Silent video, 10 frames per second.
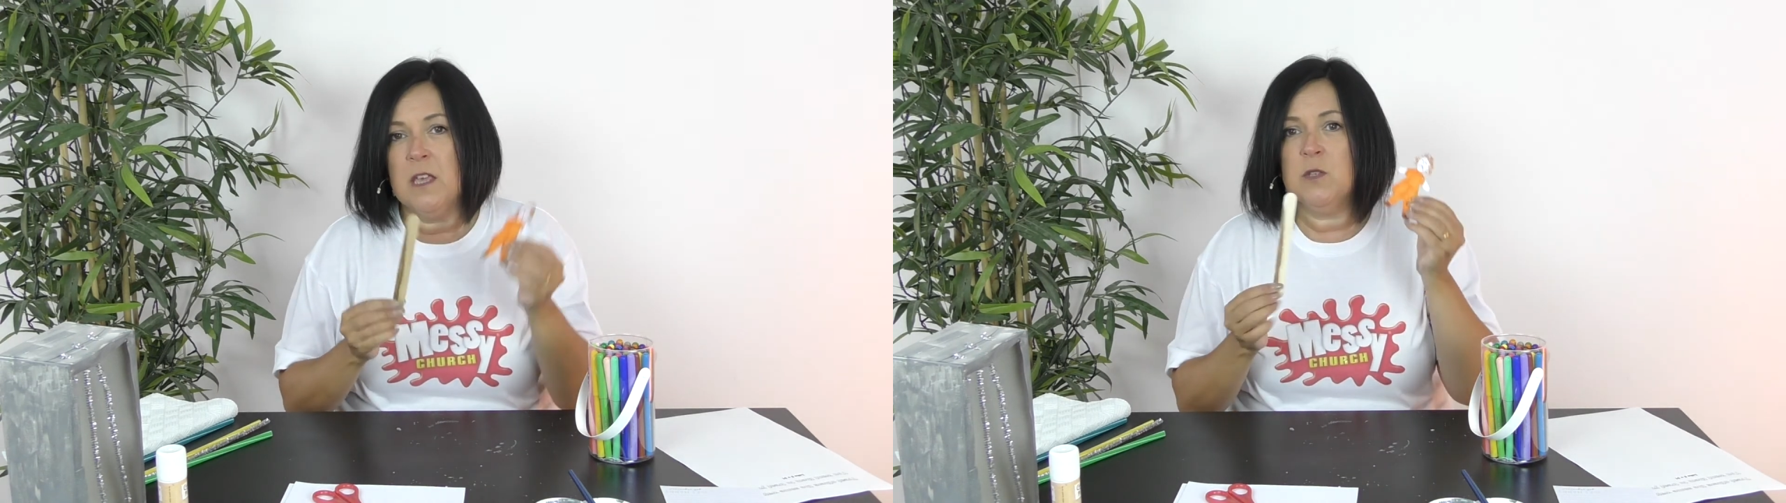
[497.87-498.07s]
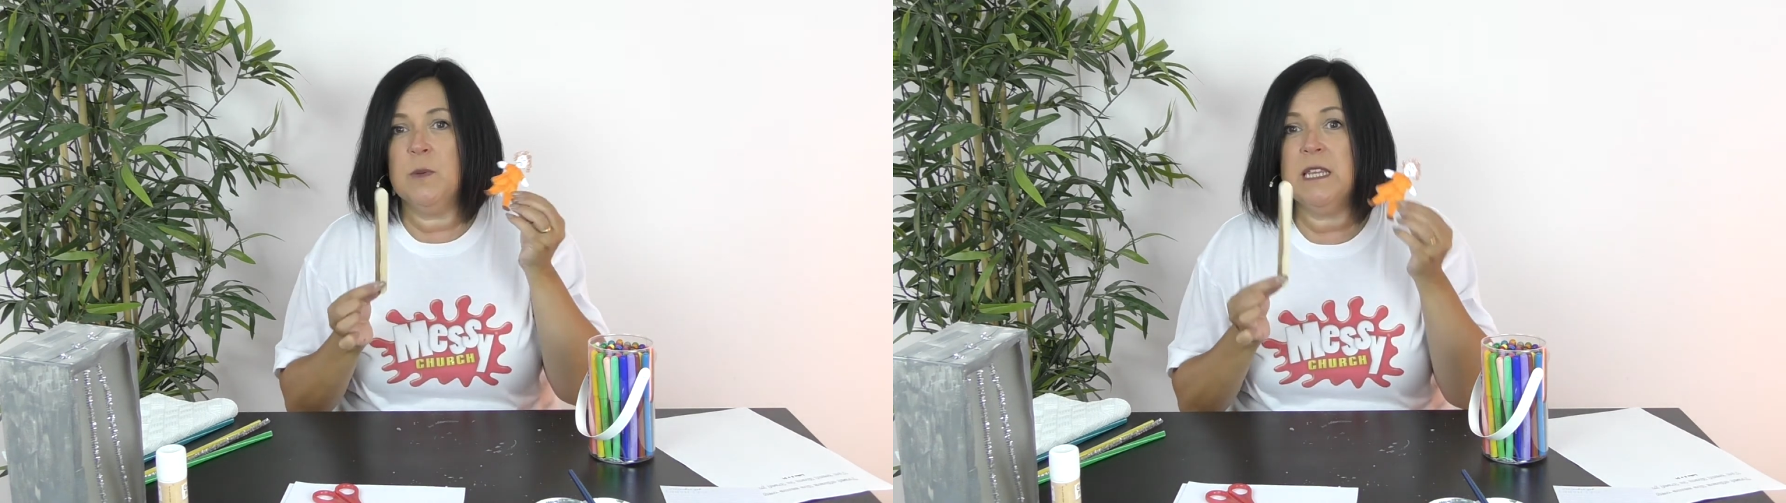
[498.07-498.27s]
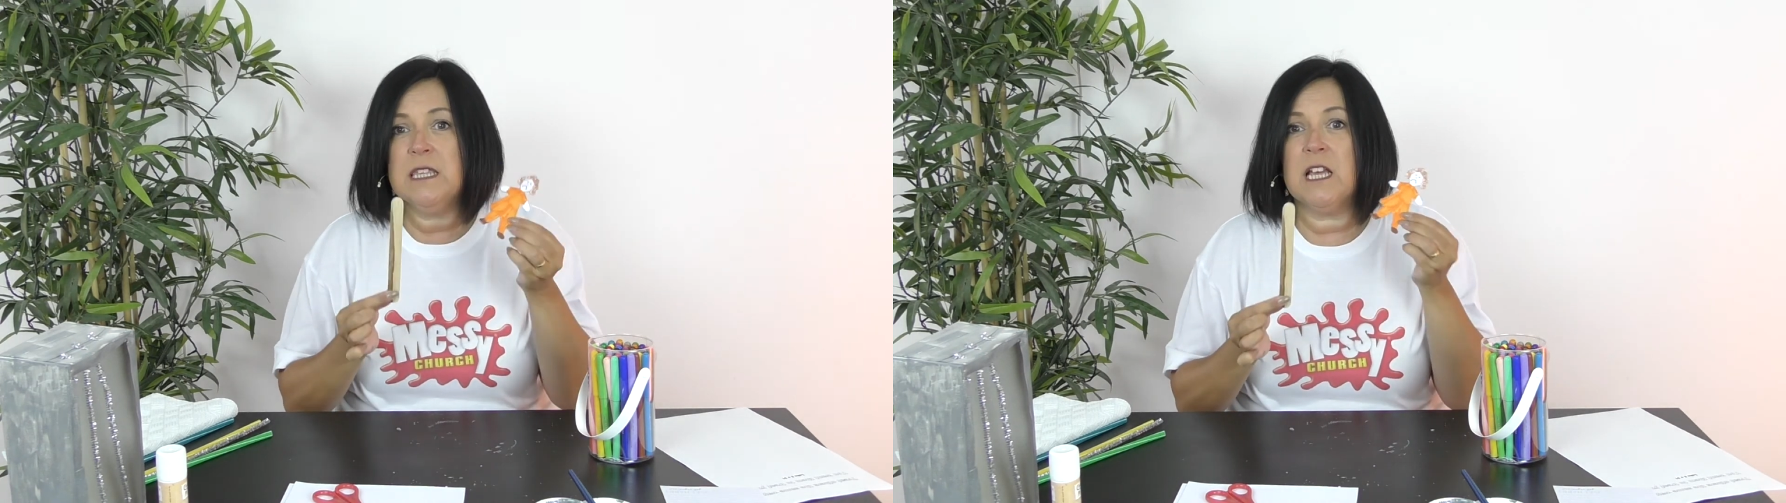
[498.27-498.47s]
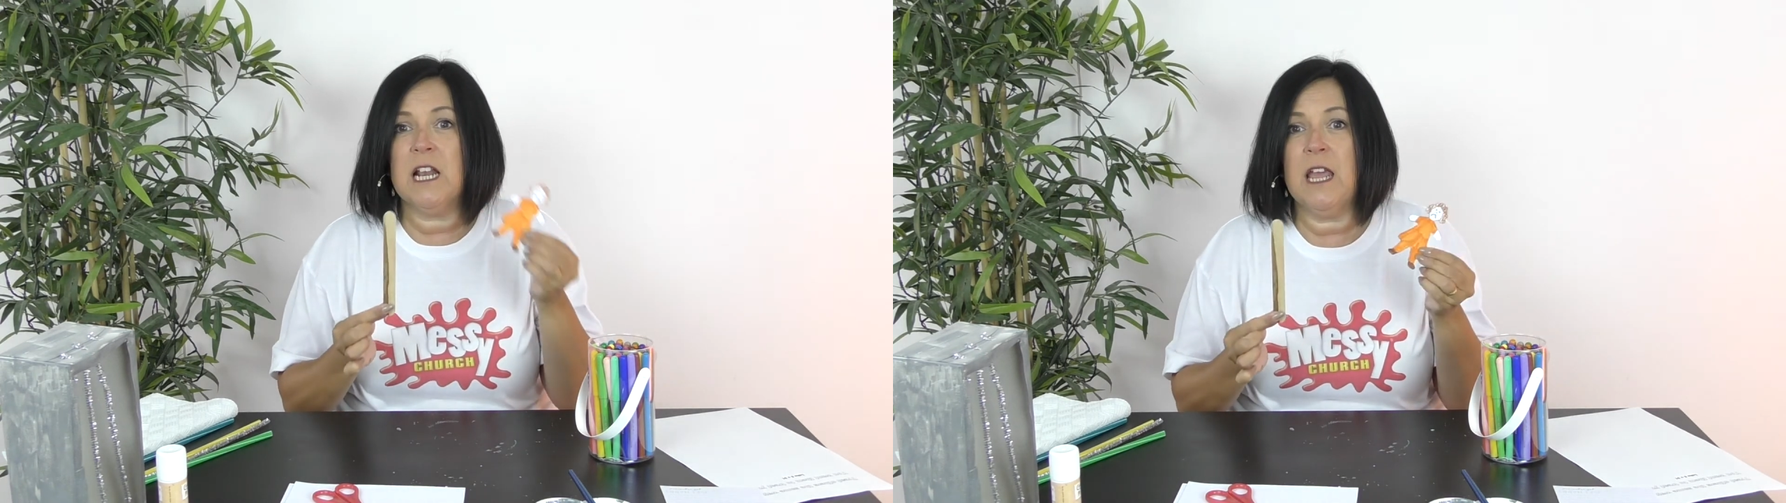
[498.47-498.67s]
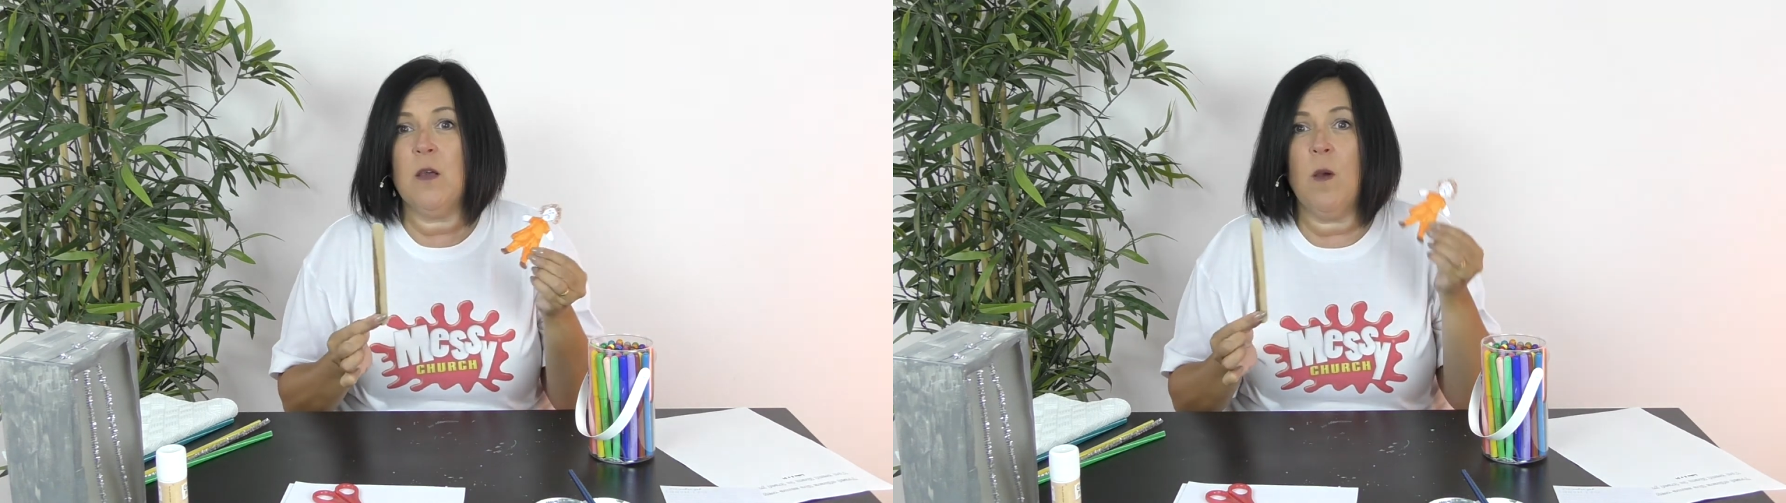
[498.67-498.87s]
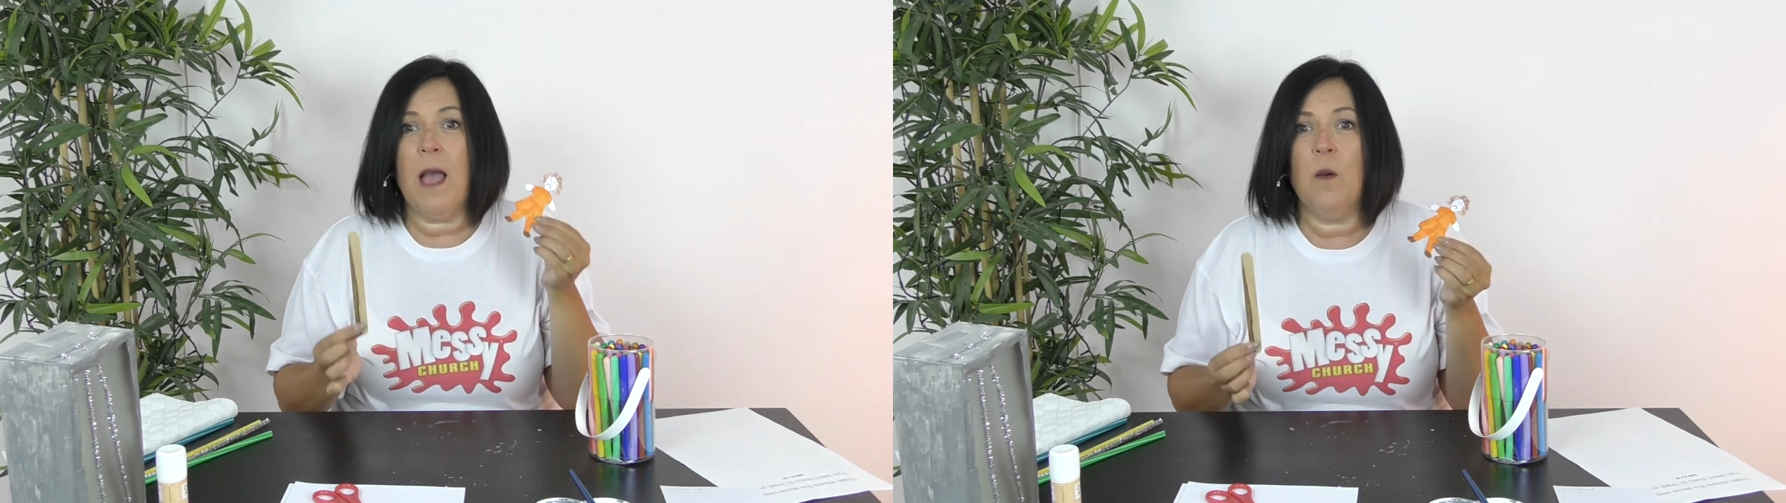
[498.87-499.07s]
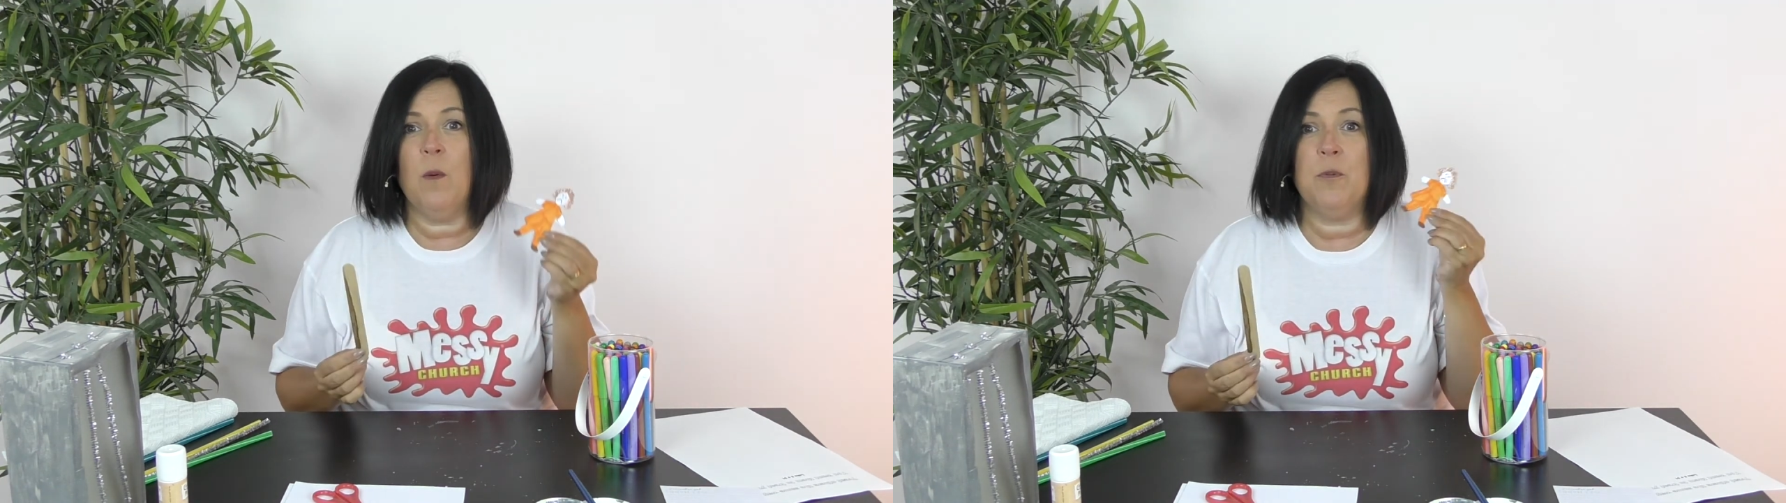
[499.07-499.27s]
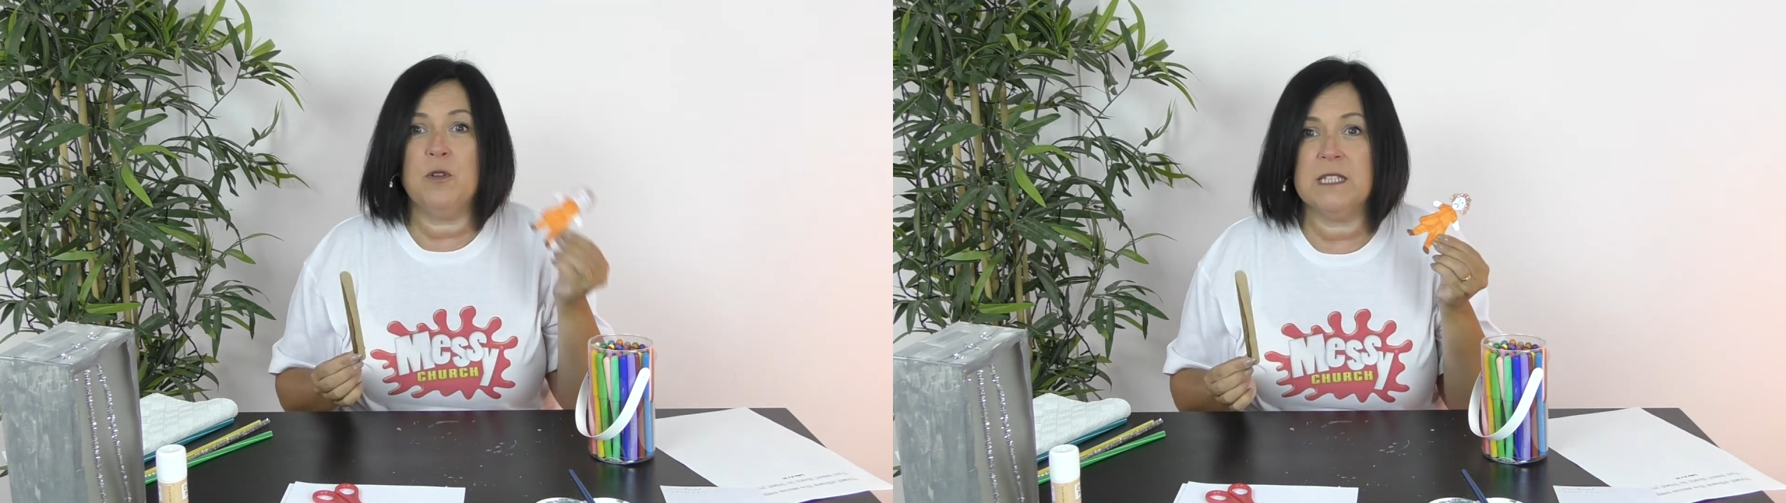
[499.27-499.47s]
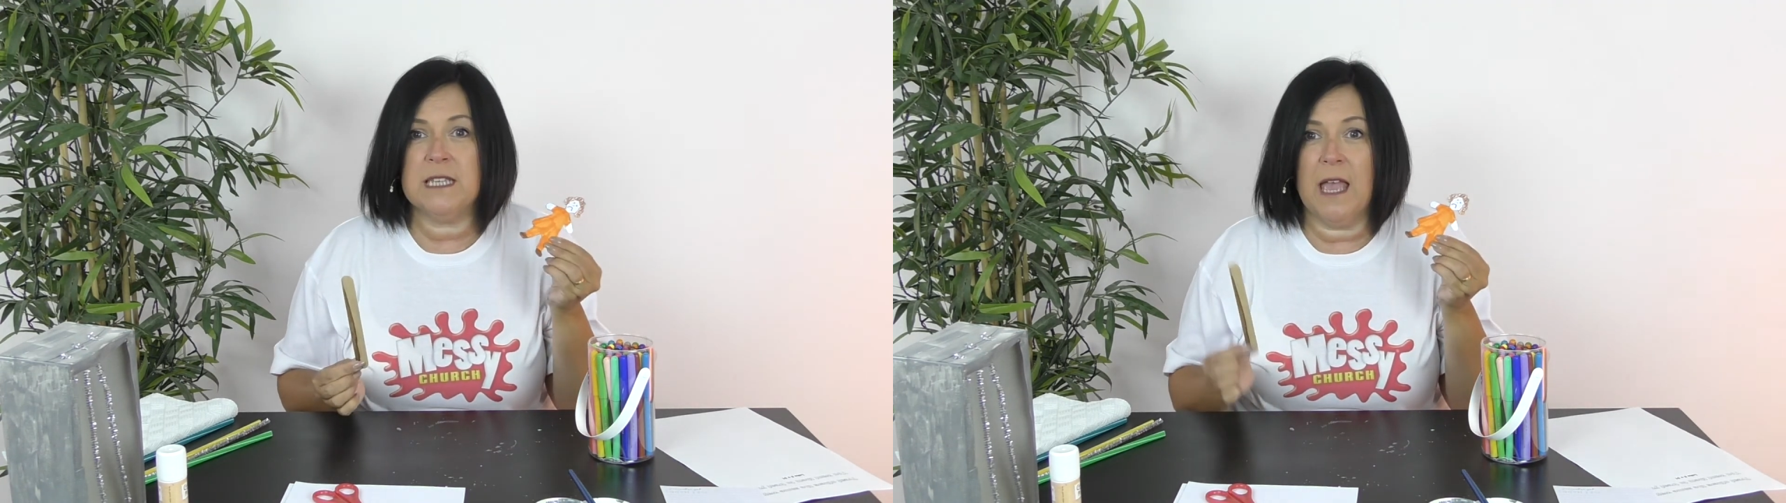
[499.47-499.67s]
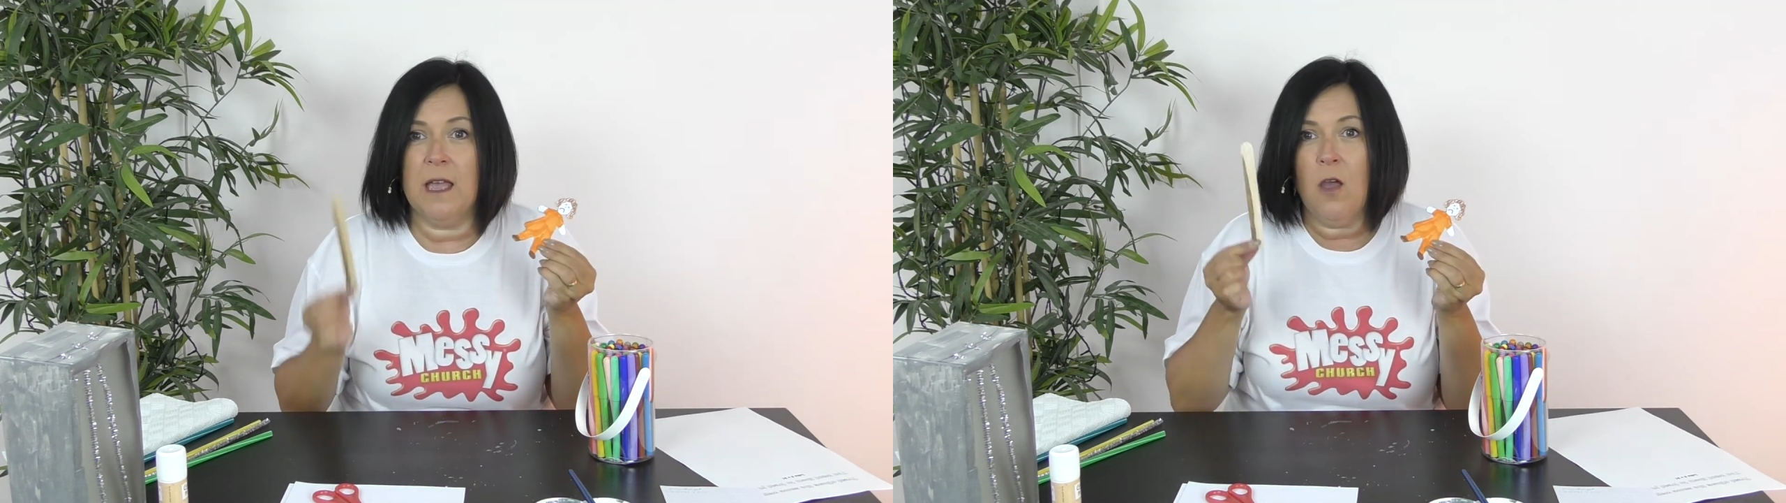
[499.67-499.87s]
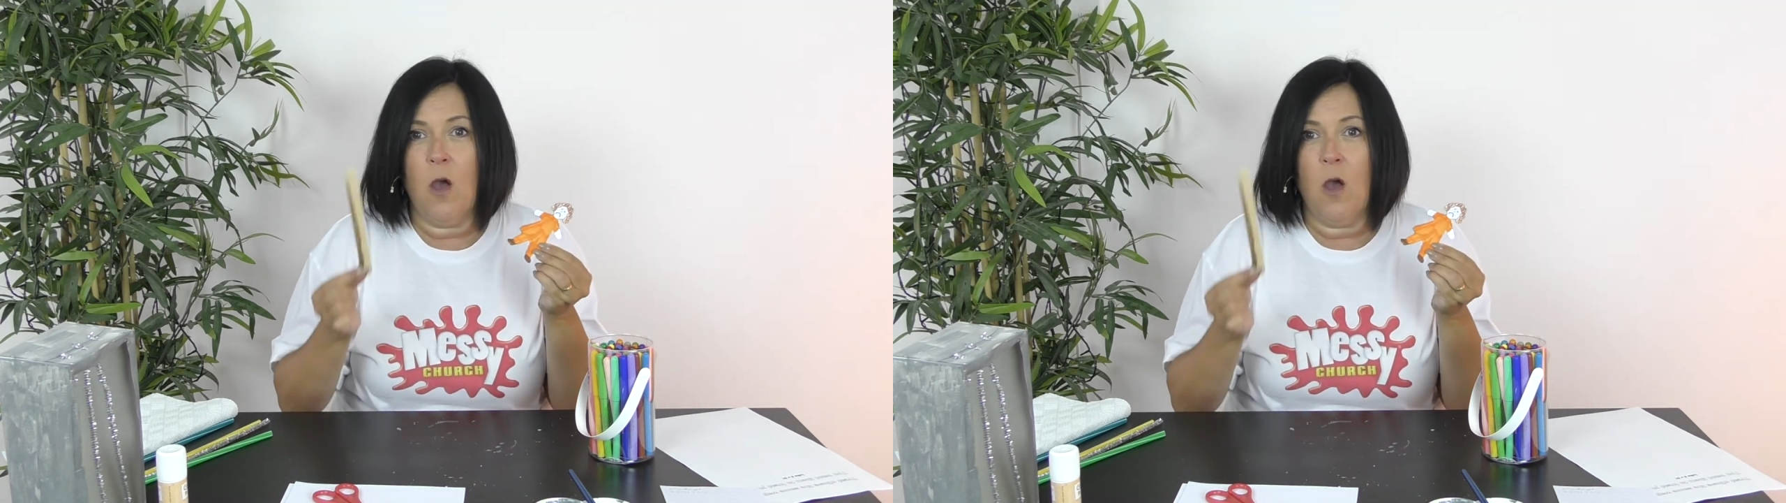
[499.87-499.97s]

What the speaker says: So we need to glue our prisoner